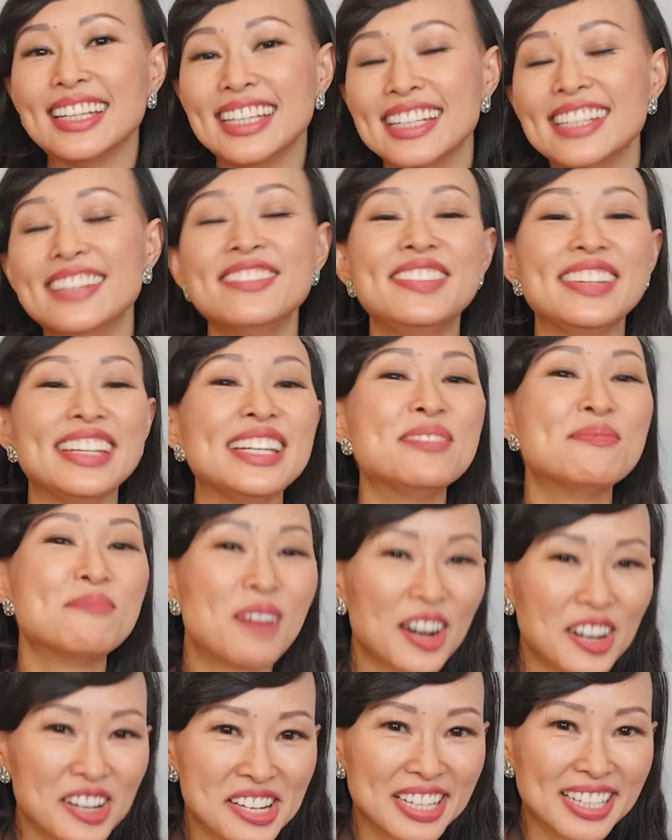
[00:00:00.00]
EV
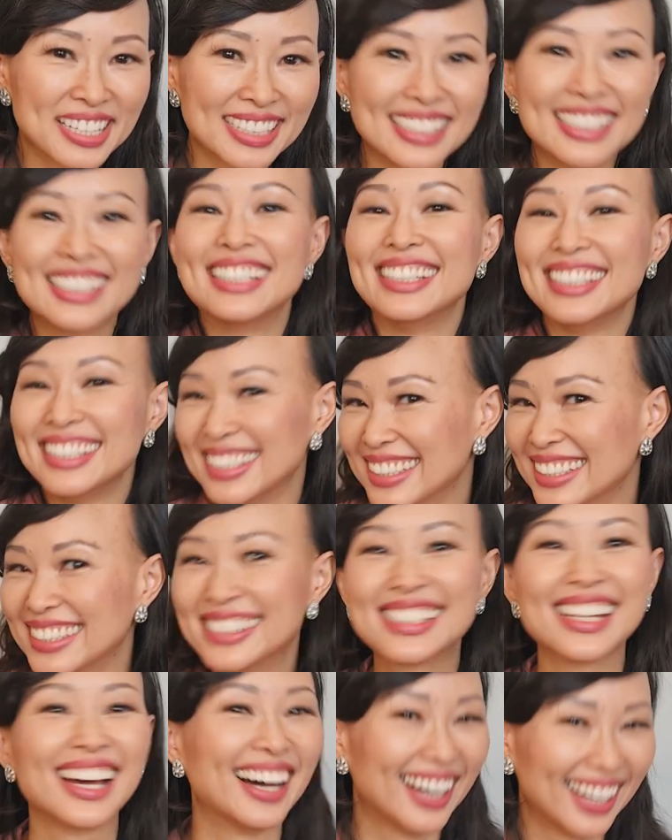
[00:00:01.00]
market is
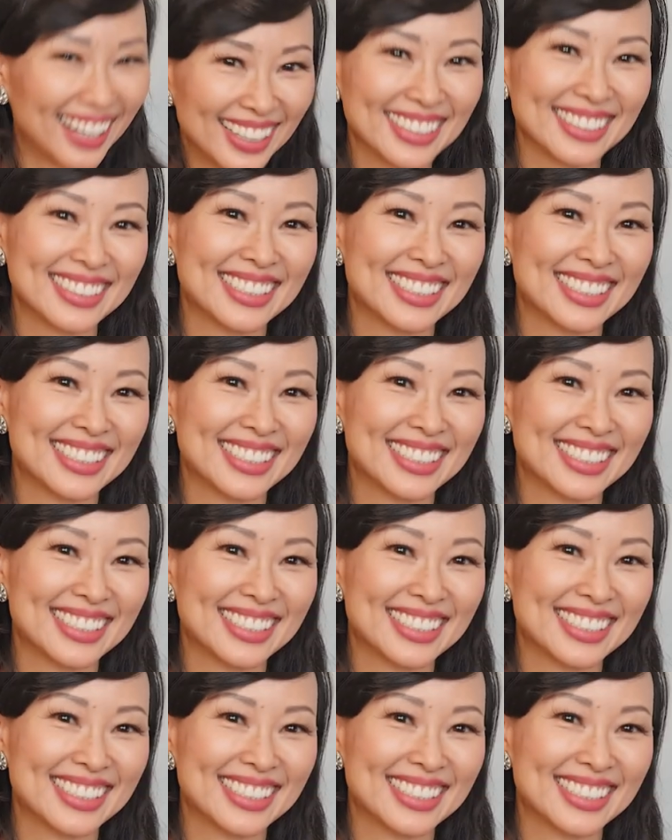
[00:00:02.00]
hot.